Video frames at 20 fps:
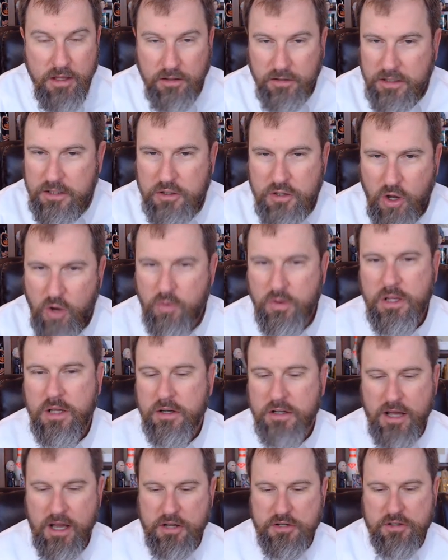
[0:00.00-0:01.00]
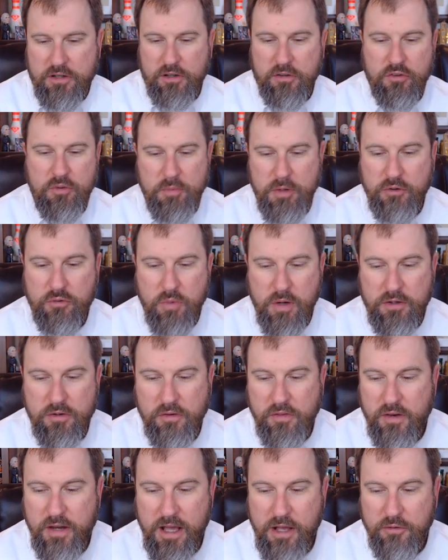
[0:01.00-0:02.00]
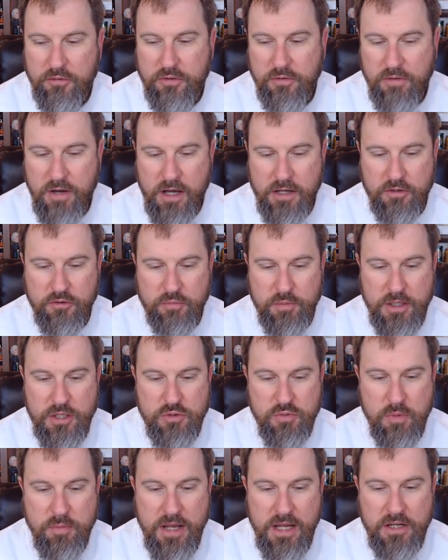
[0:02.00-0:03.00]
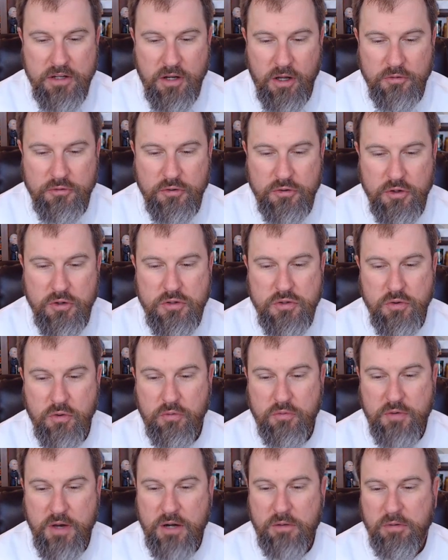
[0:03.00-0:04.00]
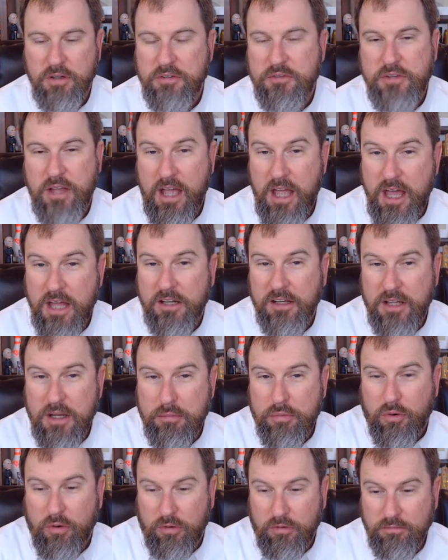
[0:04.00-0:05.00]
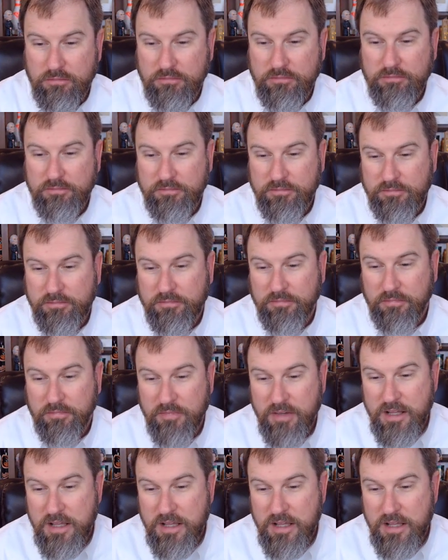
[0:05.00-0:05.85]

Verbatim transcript: Lincolnian nationalism, as rendered in the House Divided speech, remained constitutional, federalist, and liberal. Hmm.